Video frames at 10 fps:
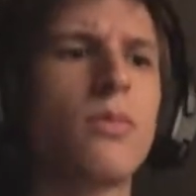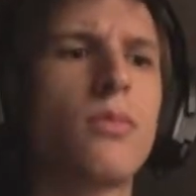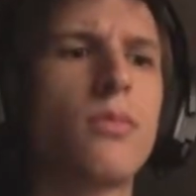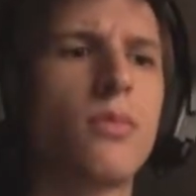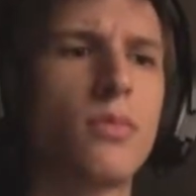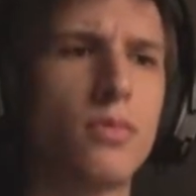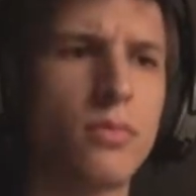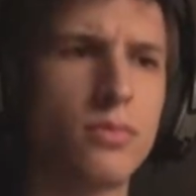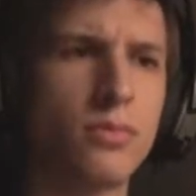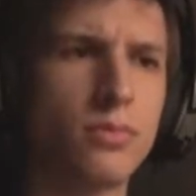
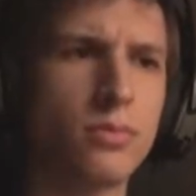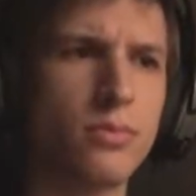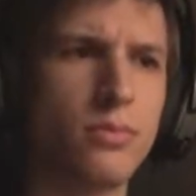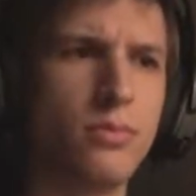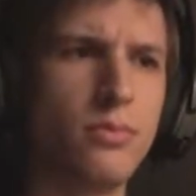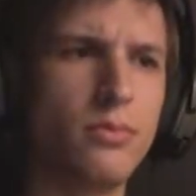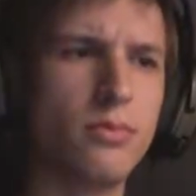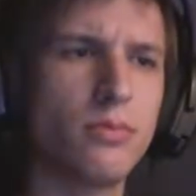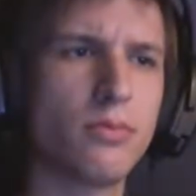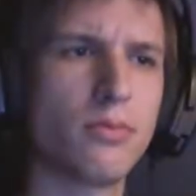
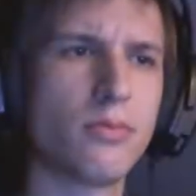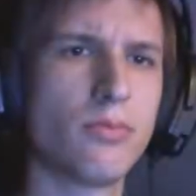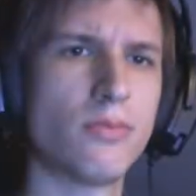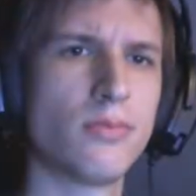No one is speaking in this clip.